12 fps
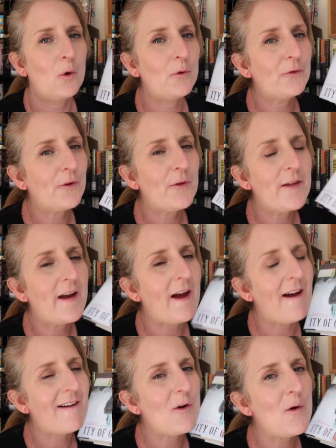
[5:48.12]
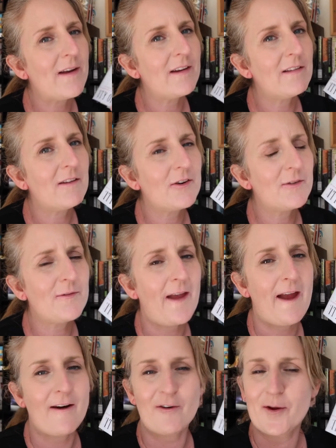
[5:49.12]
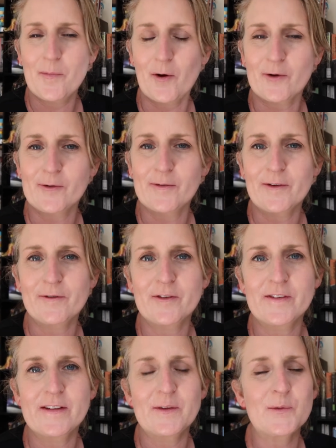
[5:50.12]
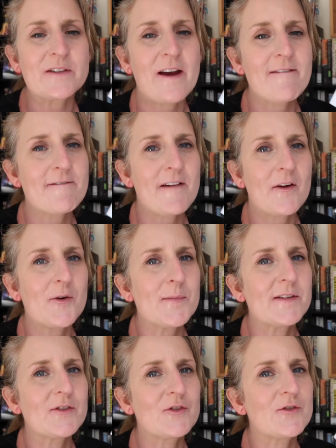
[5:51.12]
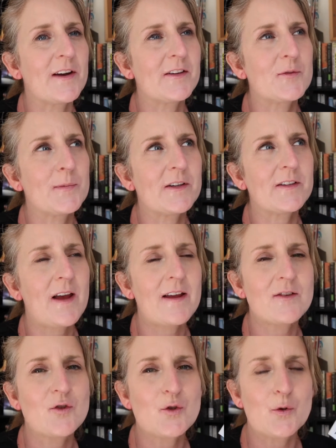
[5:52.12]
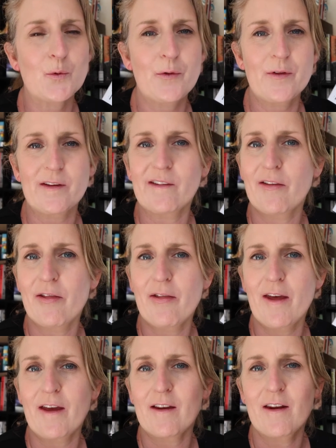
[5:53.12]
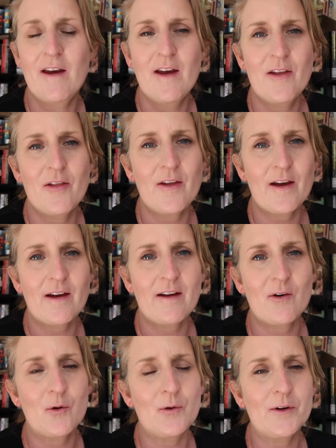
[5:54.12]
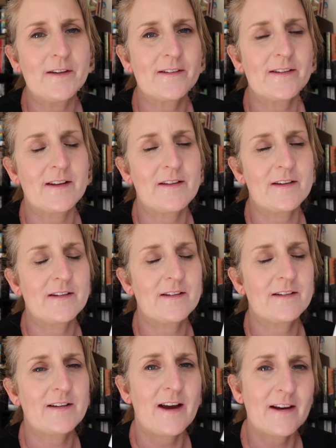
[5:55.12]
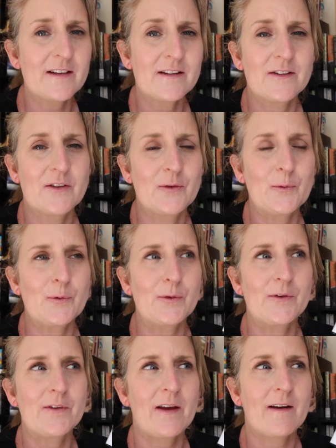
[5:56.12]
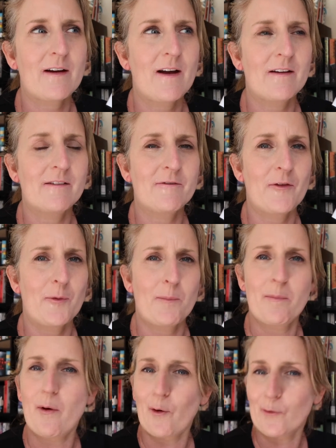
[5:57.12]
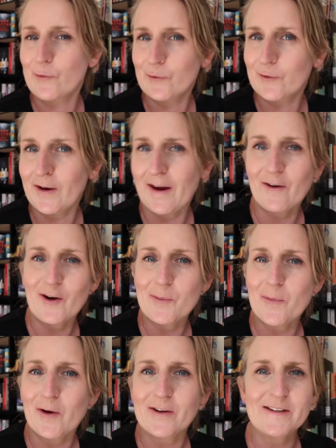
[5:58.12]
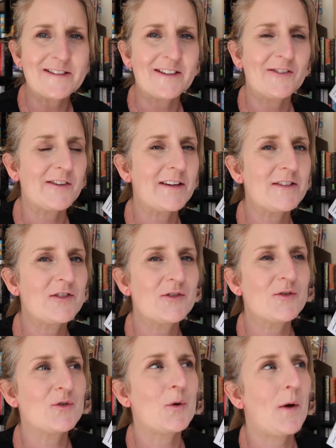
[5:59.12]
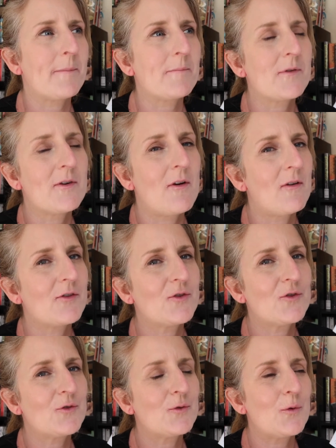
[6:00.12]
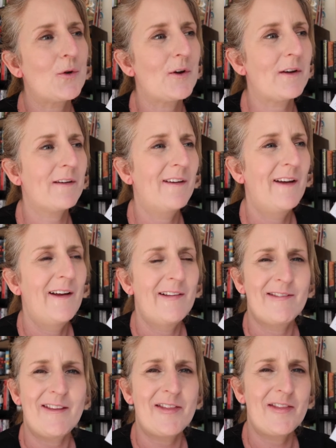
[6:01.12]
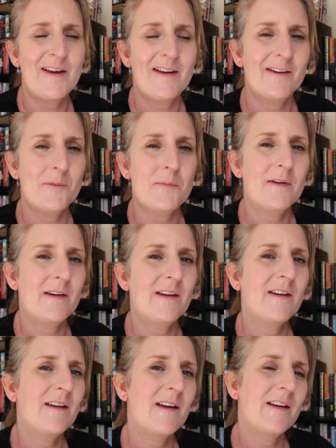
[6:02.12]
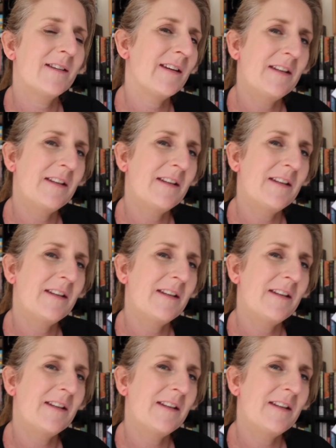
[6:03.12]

Also, there are quite a lot of Harry Potter references, which I found a bit strange because I do think that the audience that this is targeted towards are kind of the post Harry Potter generation. So I'm not sure that they're going to be as